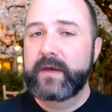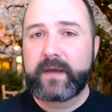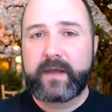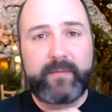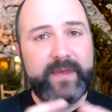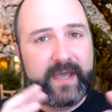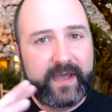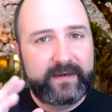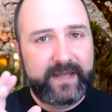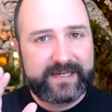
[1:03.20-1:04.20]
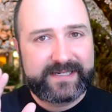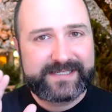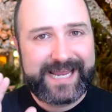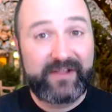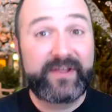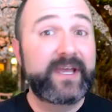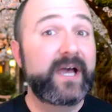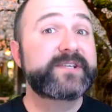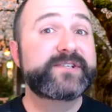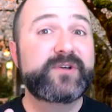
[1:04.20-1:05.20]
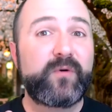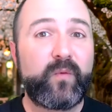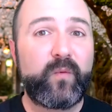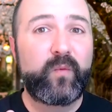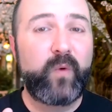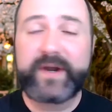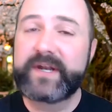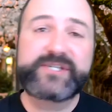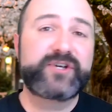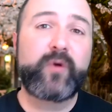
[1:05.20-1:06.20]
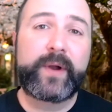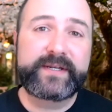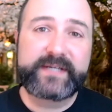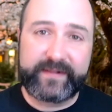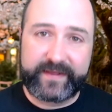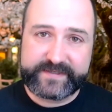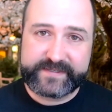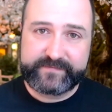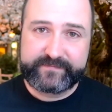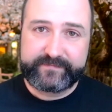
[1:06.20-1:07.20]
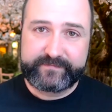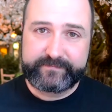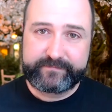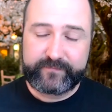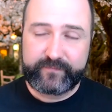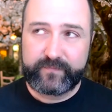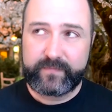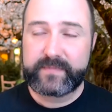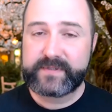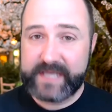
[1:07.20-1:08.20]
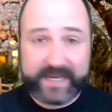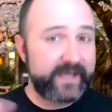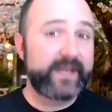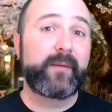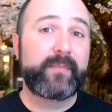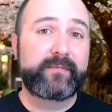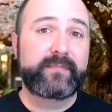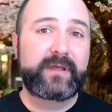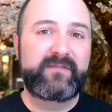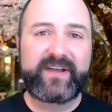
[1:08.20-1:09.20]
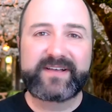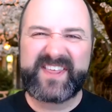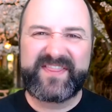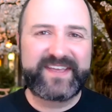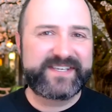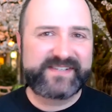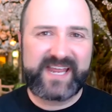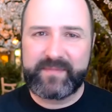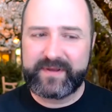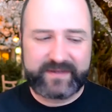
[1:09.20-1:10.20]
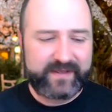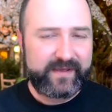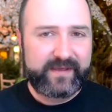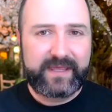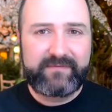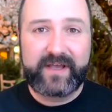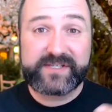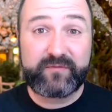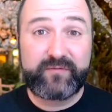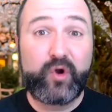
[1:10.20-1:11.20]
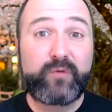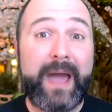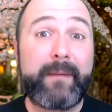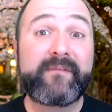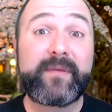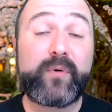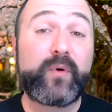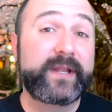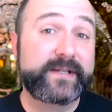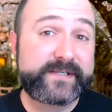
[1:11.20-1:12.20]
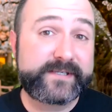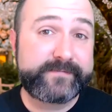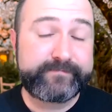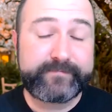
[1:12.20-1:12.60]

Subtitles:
Coming in and telling us what it is you're going to tell us, setting it up, giving us a thesis statement, giving us a roadmap of the points.